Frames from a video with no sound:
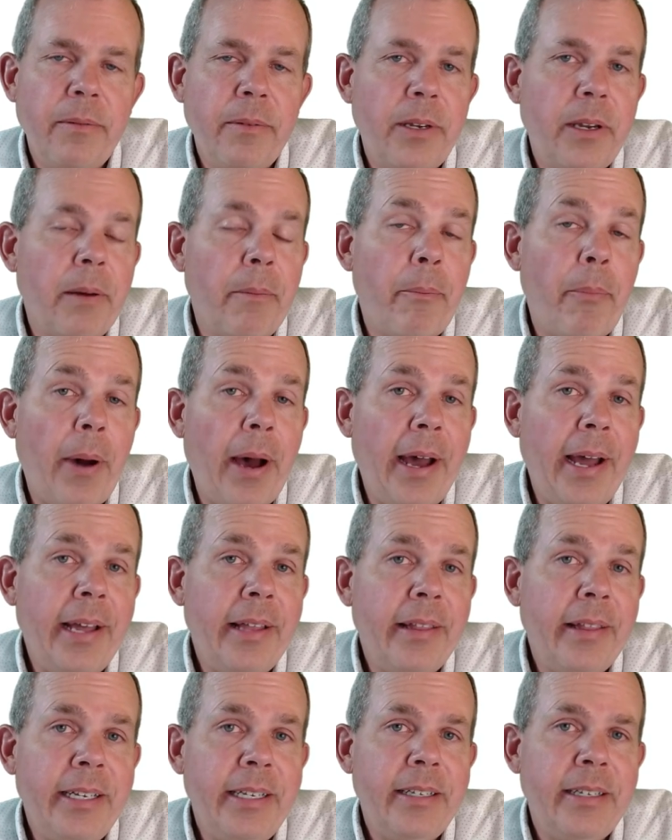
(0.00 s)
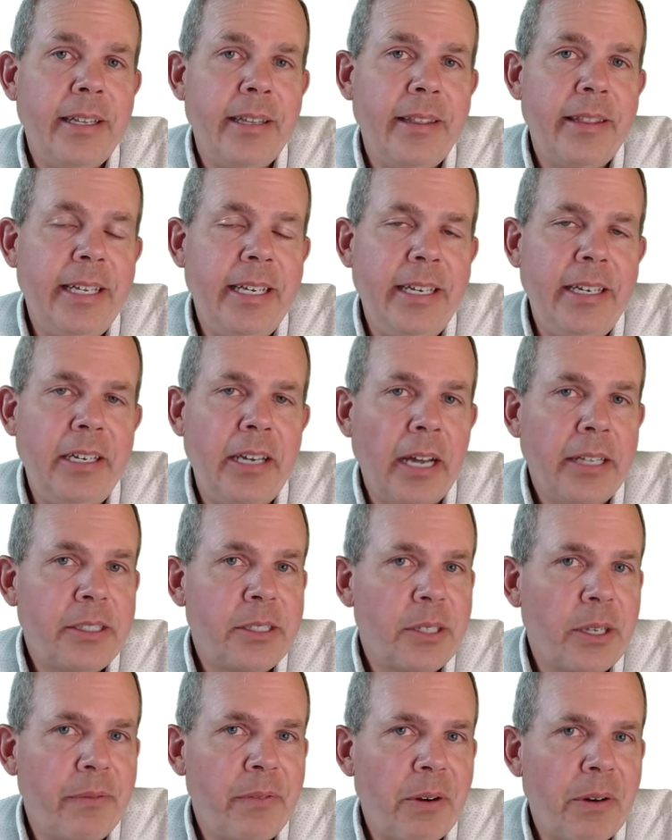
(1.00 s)
compiling the
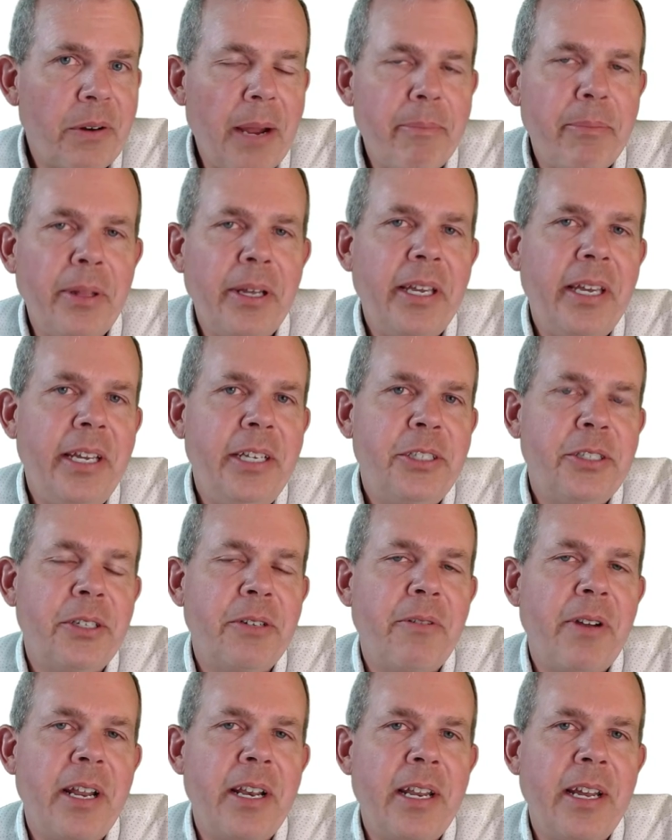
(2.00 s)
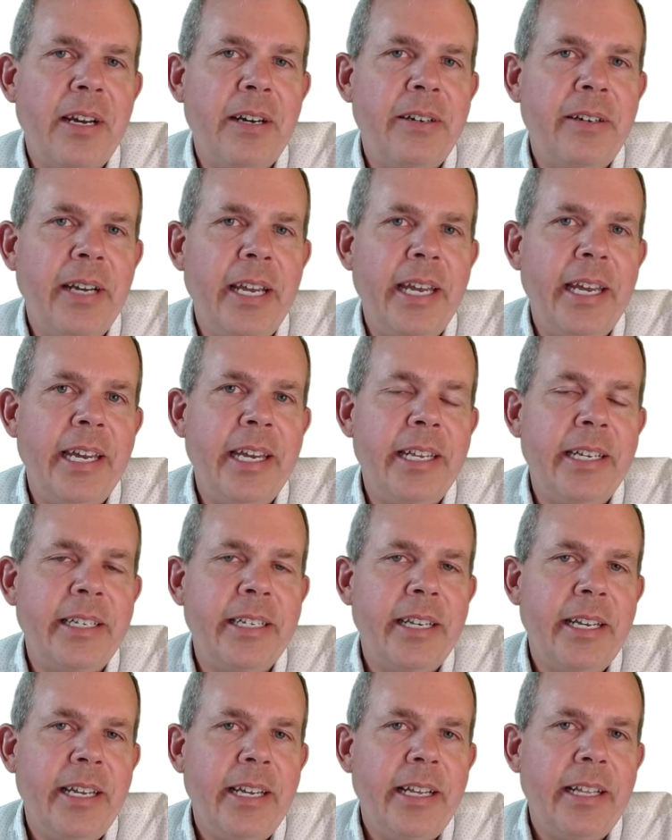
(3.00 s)
guts of your application right now
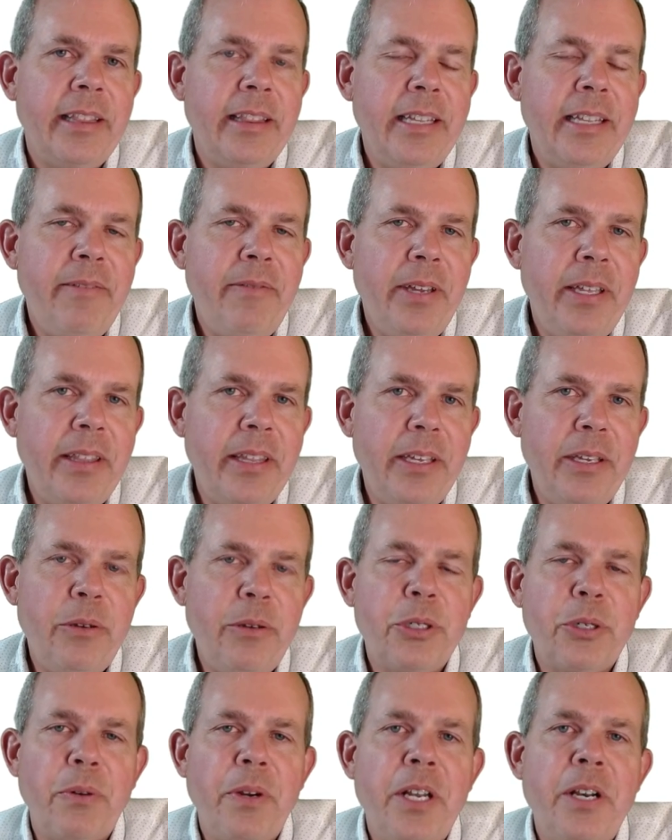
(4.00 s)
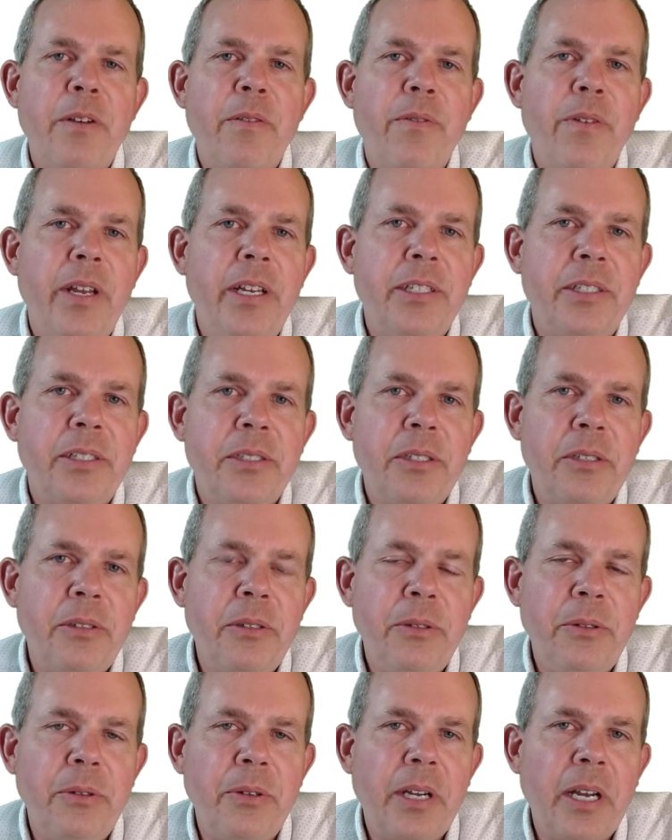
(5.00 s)
and leaving the user interface
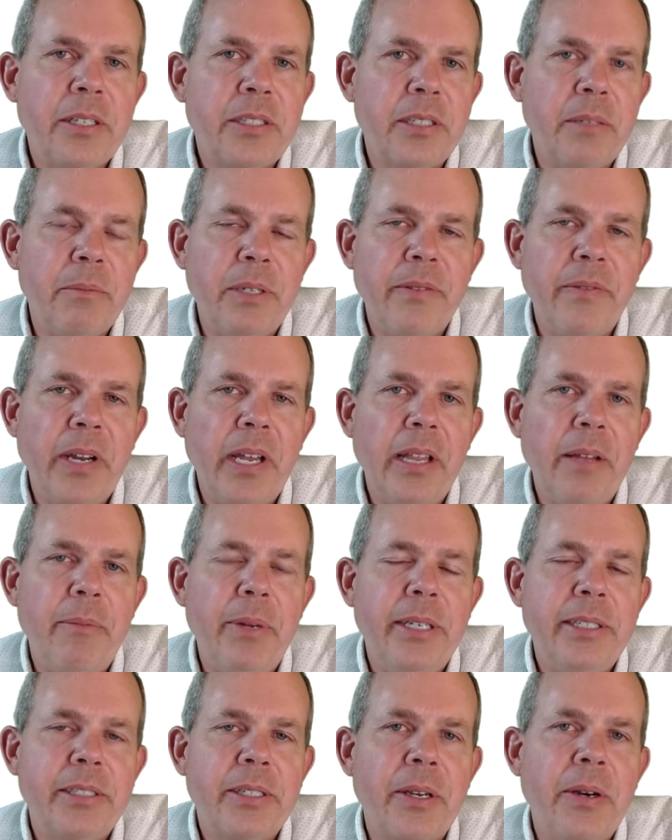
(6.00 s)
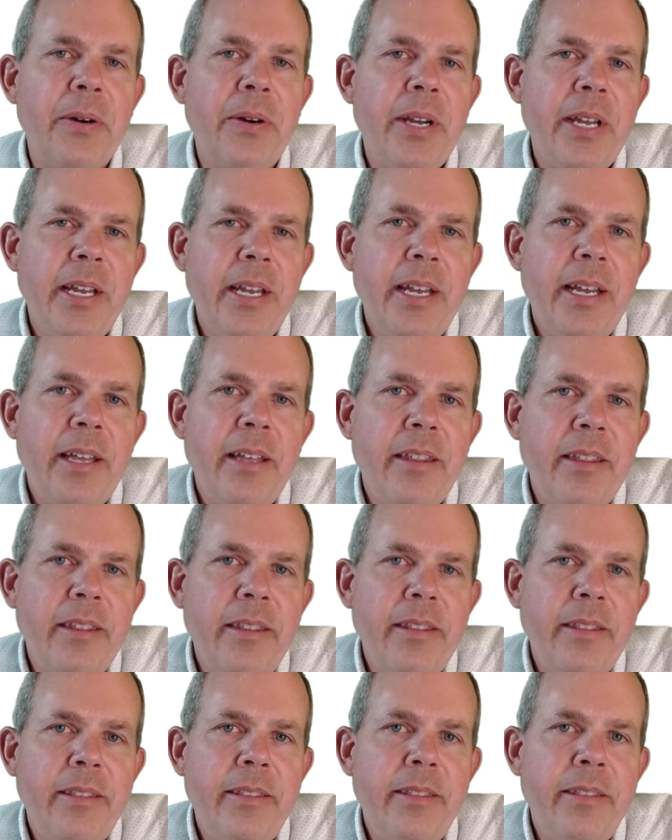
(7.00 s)
to custom development. So
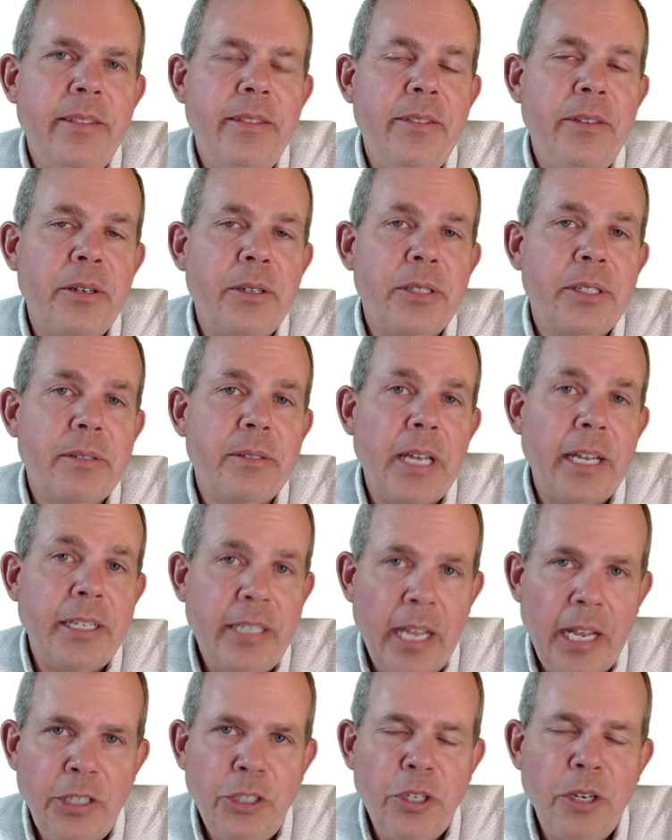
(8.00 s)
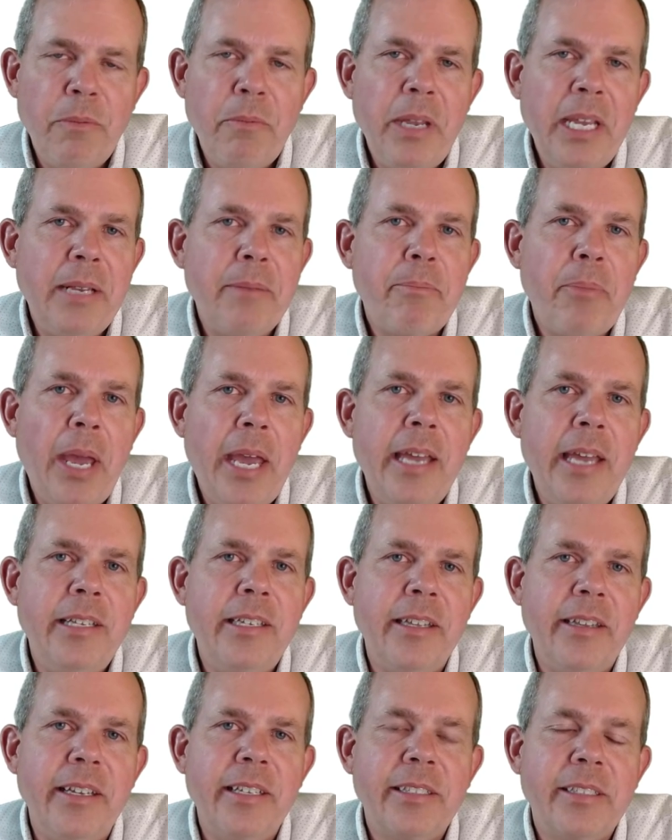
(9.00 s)
there's attention being paid
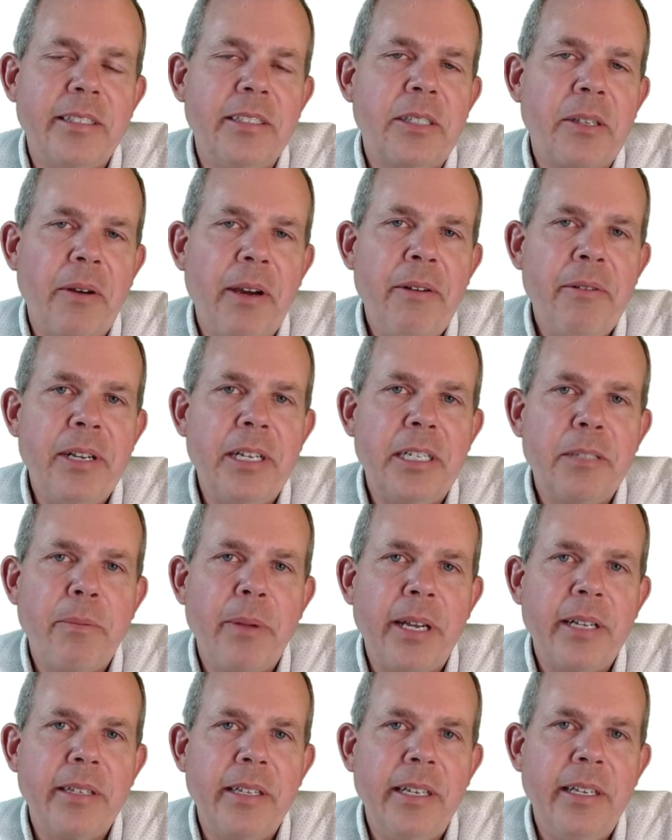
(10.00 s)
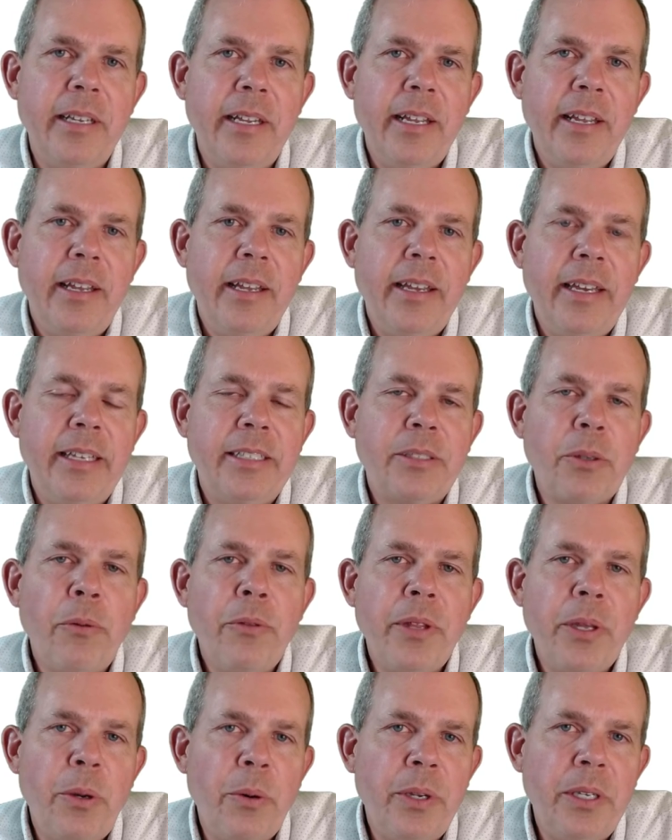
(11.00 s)
to this. And so I would expect that it's
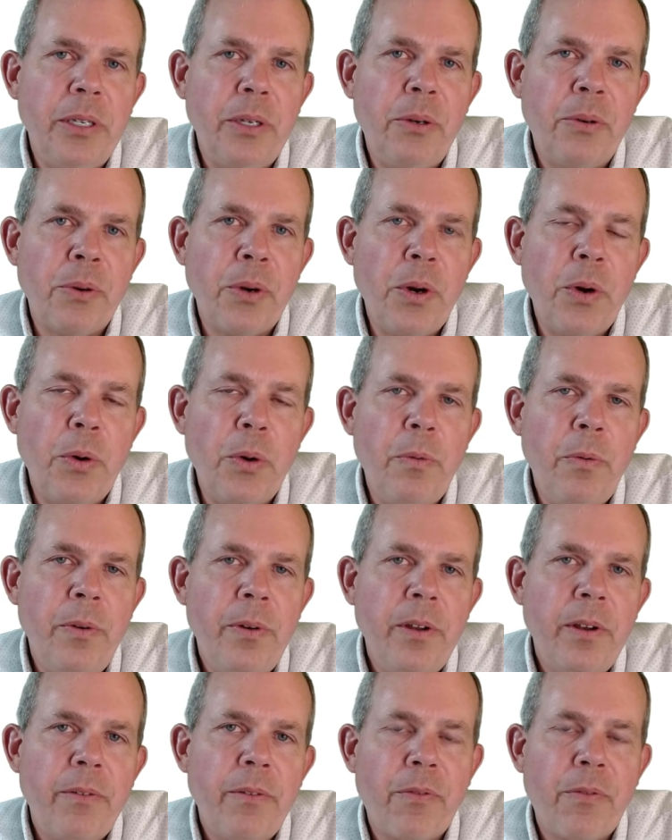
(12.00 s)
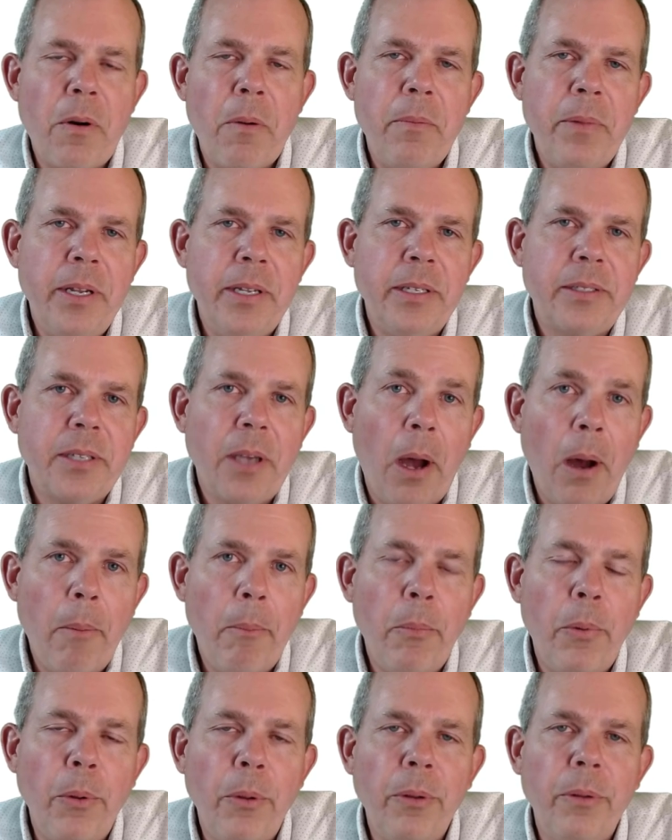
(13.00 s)
only going to grow from its
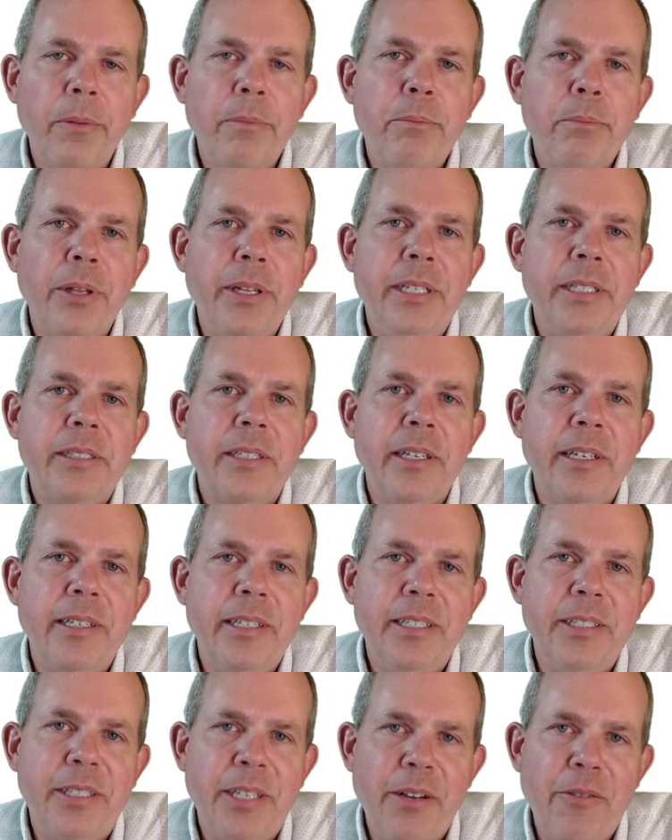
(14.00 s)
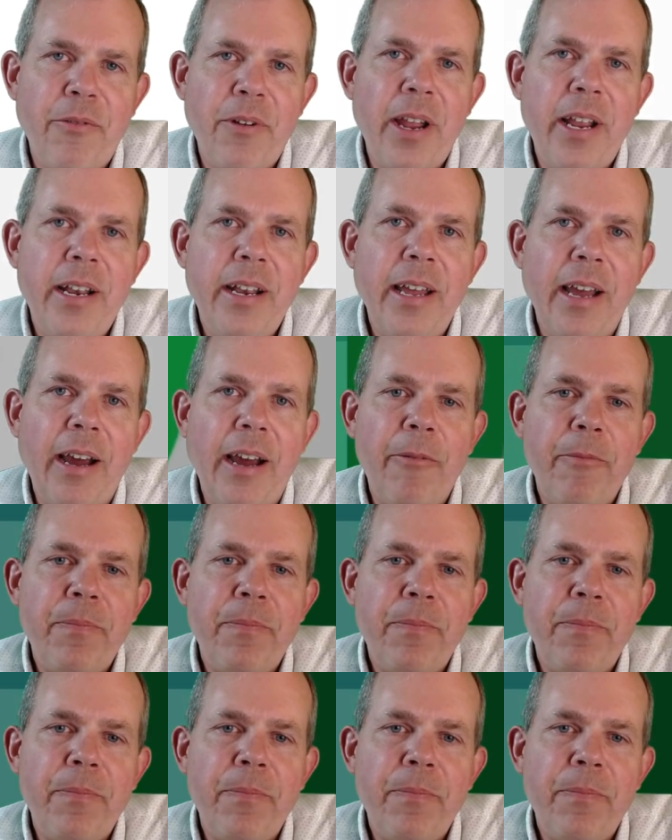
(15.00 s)
humble place that it is in right now.